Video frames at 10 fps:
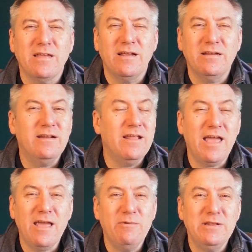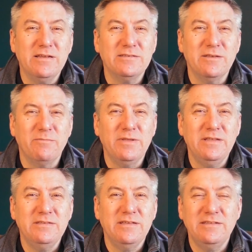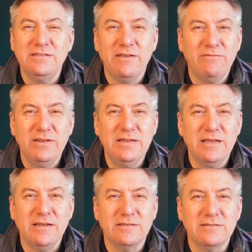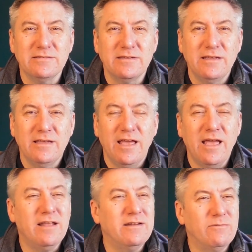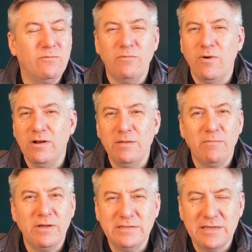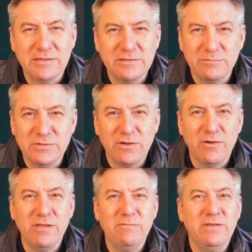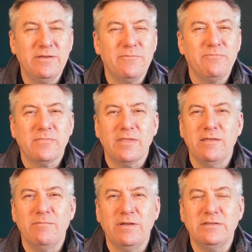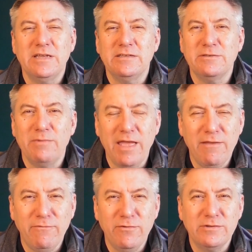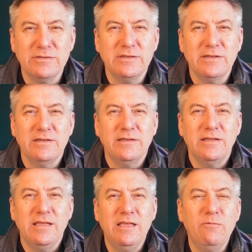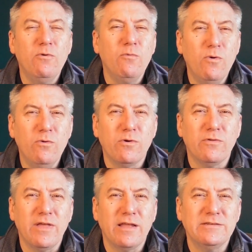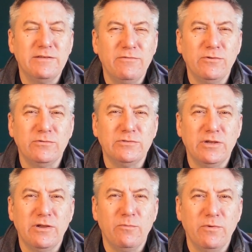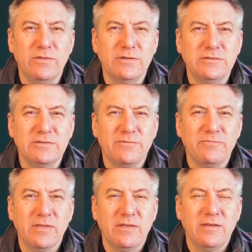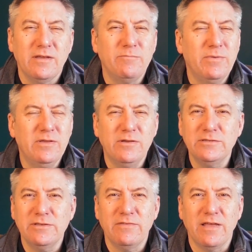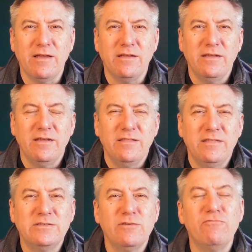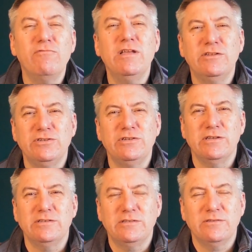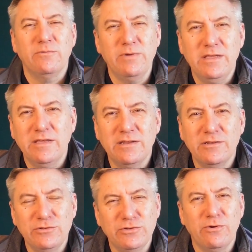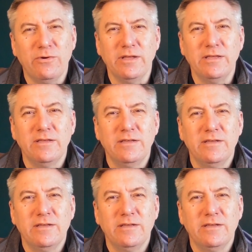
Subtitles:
don't know how he does it, but he definitely does. And while it might take some time, it might take some effort, he will walk that difficult time with us. And because of that, there's a richness that we can enjoy